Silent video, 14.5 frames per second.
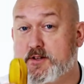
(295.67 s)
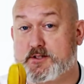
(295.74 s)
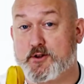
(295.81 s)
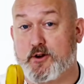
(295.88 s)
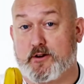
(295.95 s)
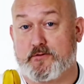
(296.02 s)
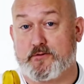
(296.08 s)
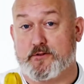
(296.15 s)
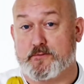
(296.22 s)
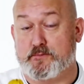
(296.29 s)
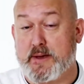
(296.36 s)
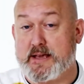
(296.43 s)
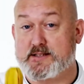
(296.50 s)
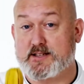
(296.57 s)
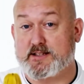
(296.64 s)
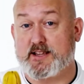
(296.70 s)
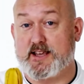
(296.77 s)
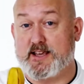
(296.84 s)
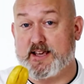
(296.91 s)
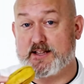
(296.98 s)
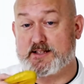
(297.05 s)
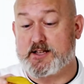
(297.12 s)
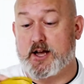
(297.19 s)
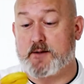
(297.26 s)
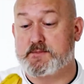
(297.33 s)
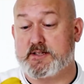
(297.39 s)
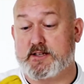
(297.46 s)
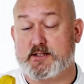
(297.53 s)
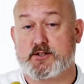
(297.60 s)
to star fruit. Basically, it
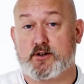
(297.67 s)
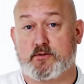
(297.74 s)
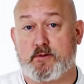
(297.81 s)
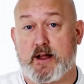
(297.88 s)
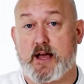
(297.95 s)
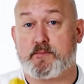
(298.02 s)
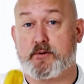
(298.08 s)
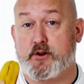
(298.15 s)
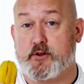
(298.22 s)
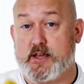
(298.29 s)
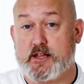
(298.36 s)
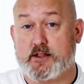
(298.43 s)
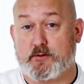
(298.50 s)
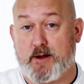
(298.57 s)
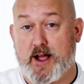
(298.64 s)
comes in its own wrapper. You eat the